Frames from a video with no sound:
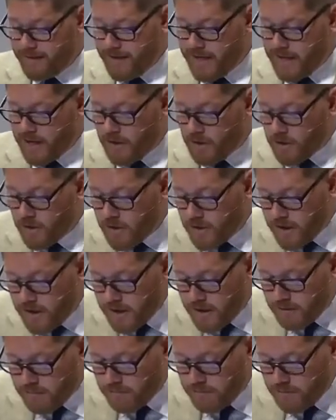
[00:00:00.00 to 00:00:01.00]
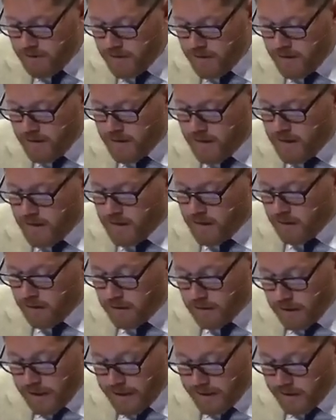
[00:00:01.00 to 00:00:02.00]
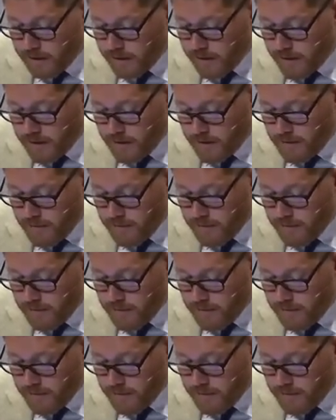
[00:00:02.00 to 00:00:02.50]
he heard him gladly.